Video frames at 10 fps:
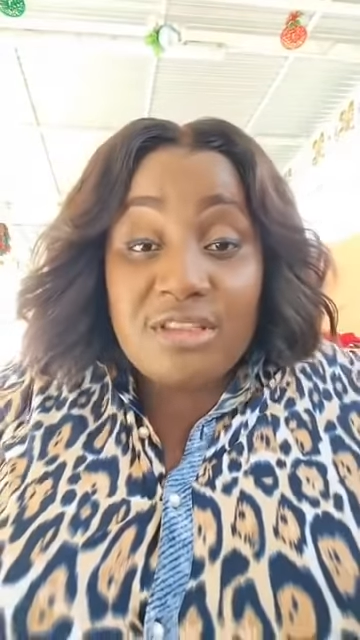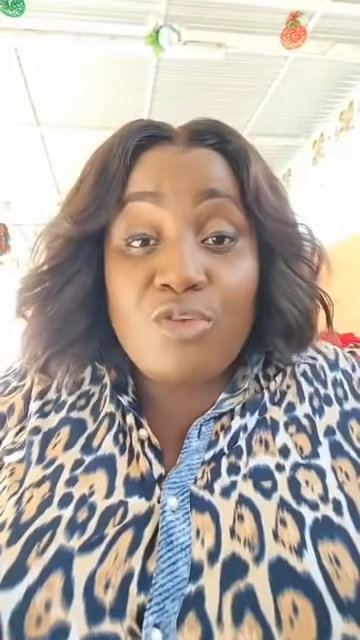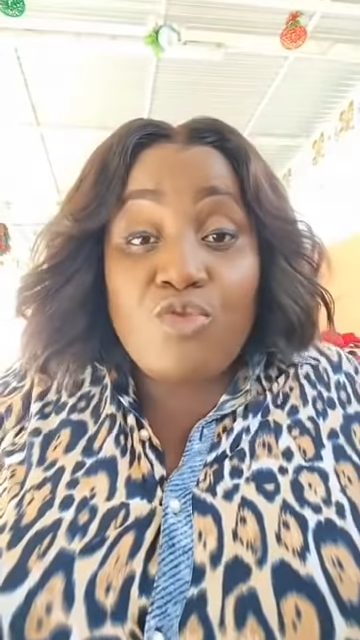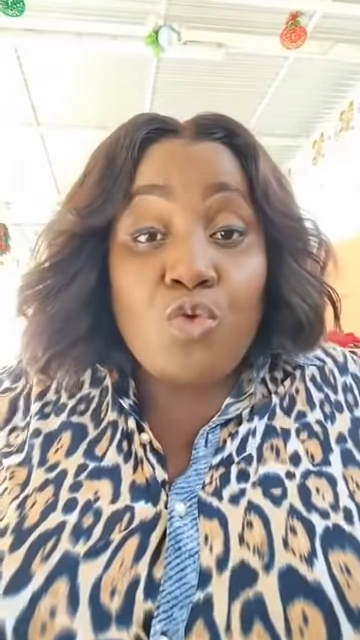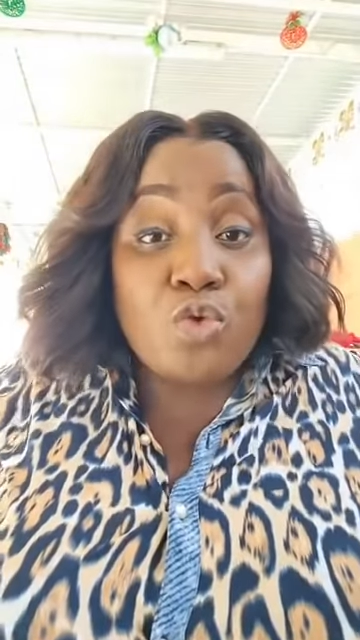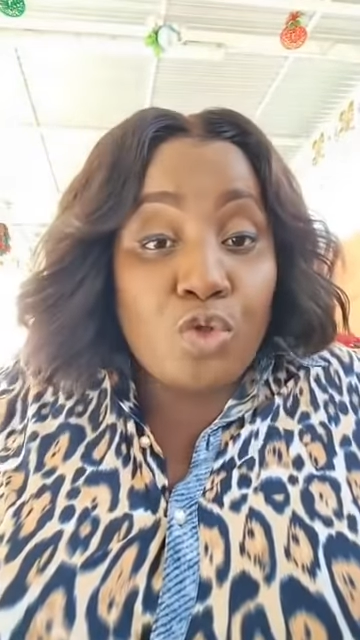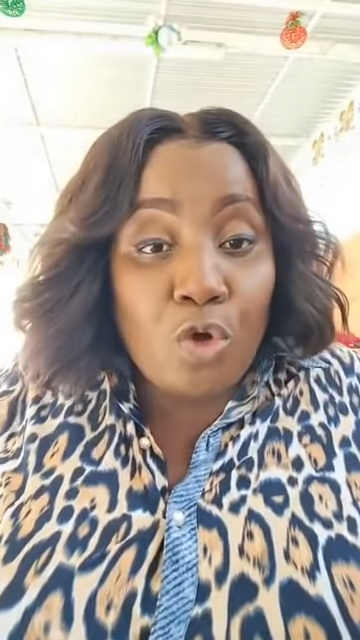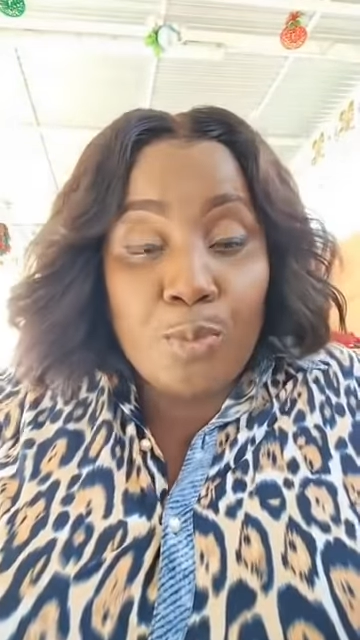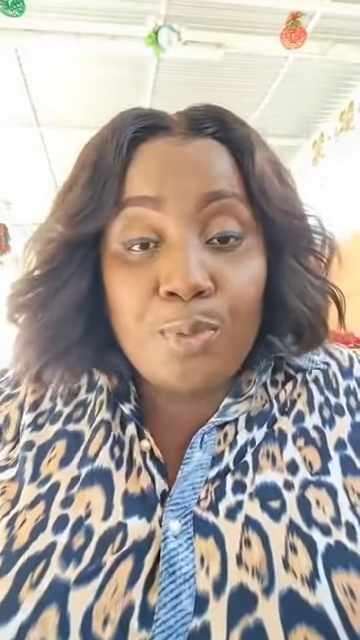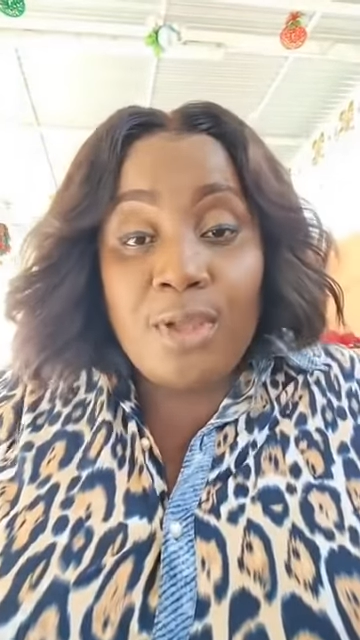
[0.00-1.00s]
me say root
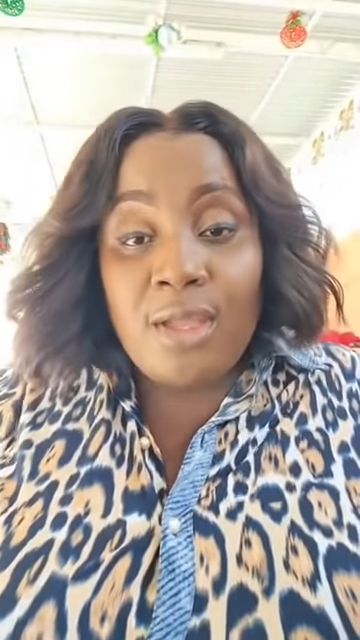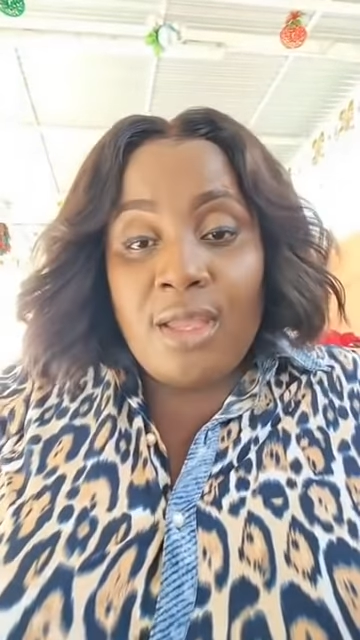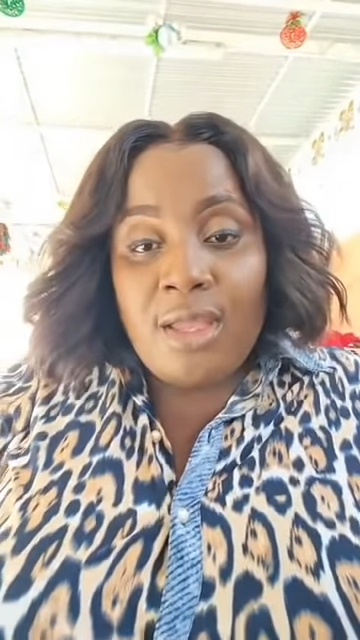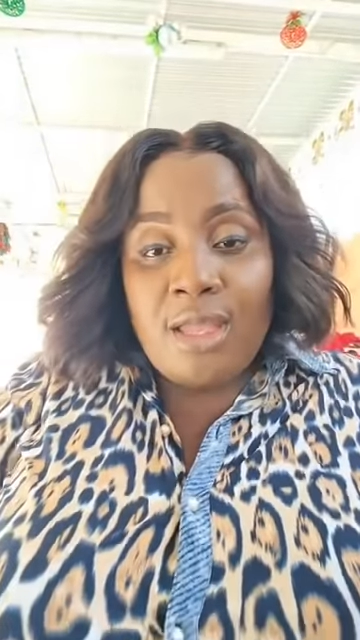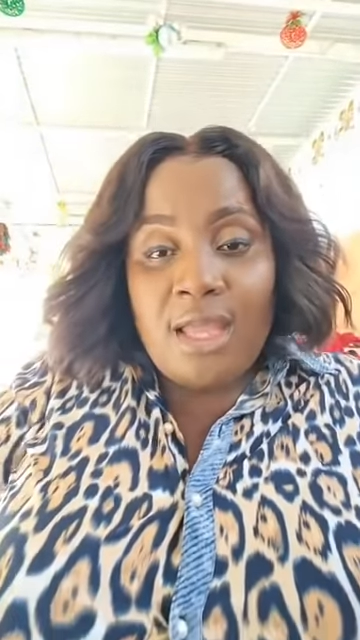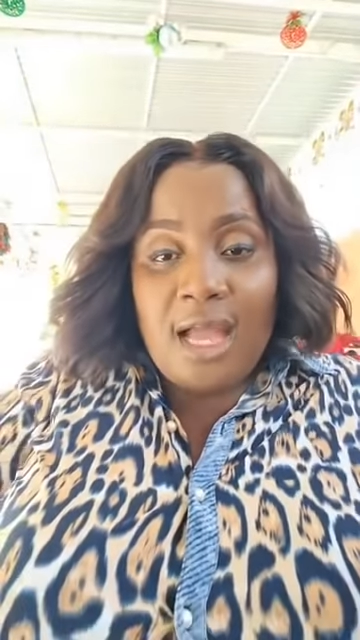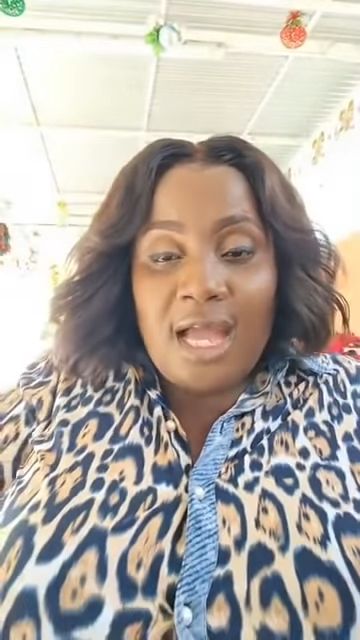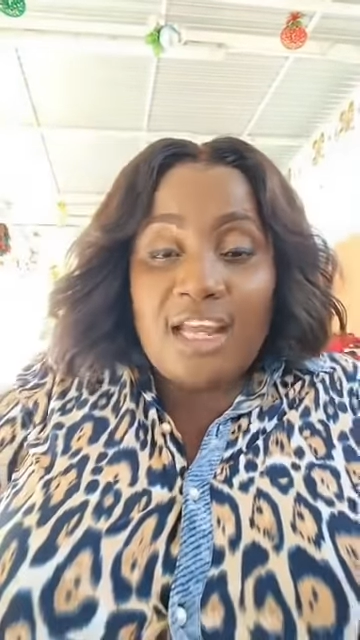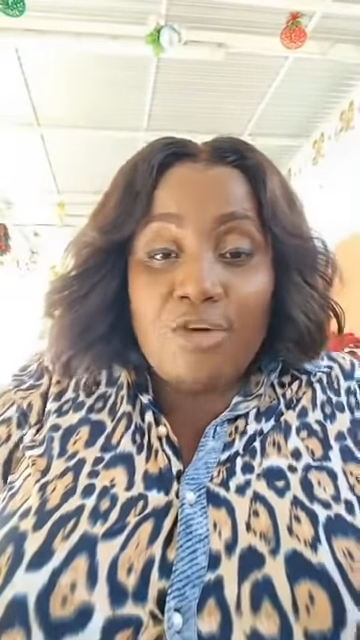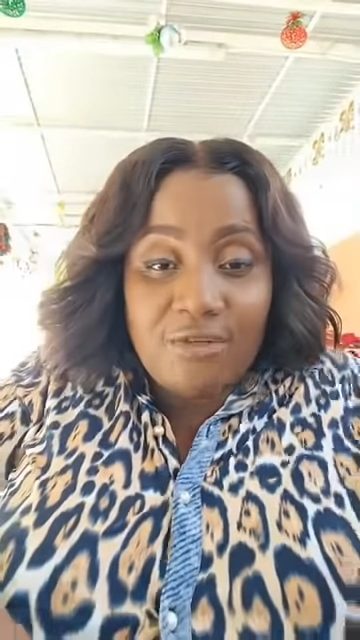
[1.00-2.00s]
up
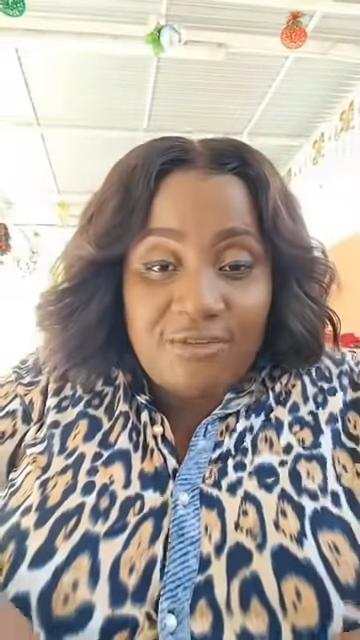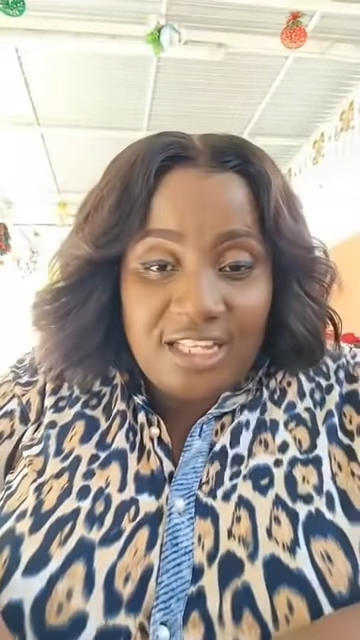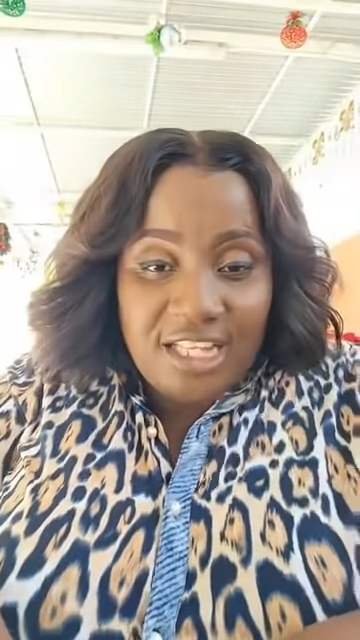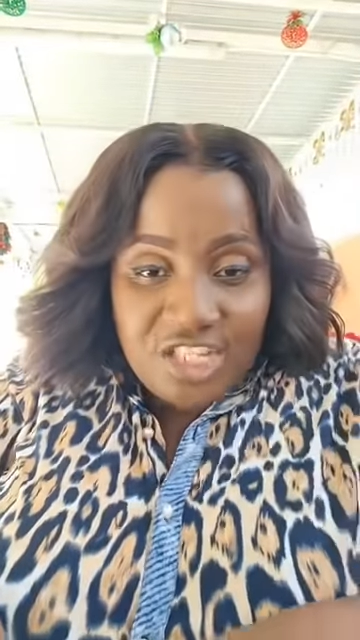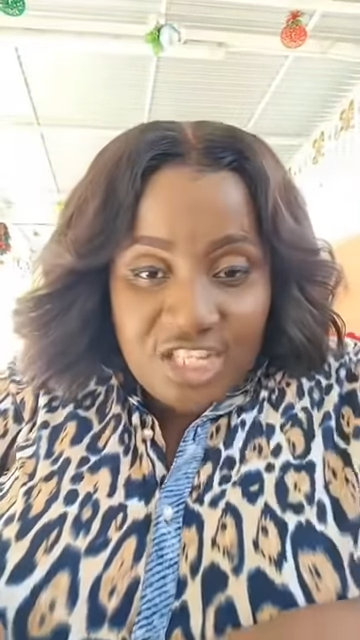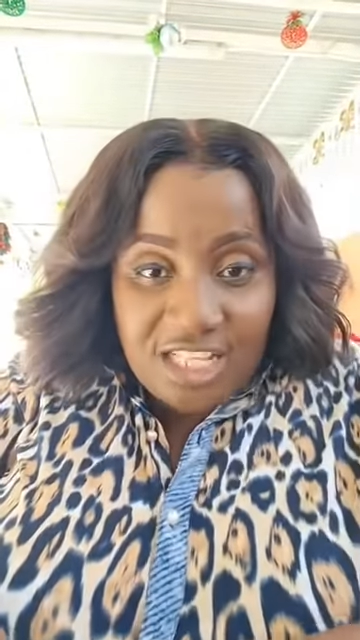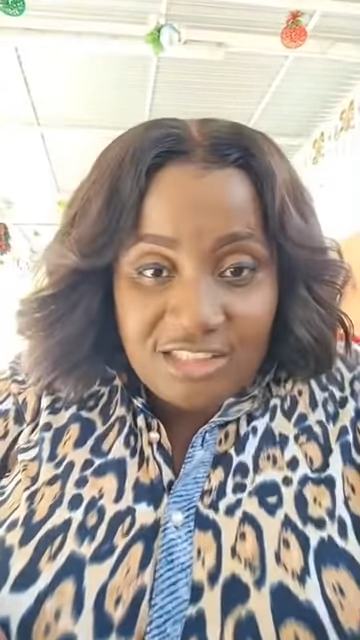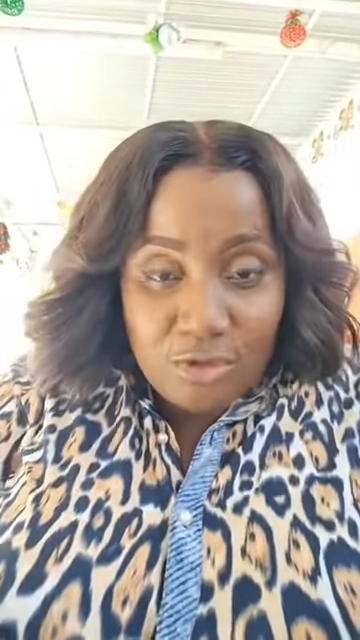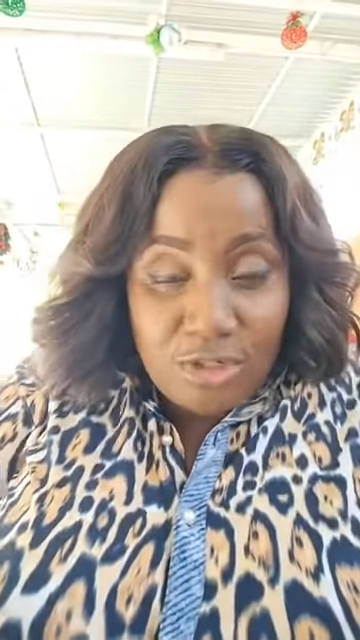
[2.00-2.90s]
and a revelation.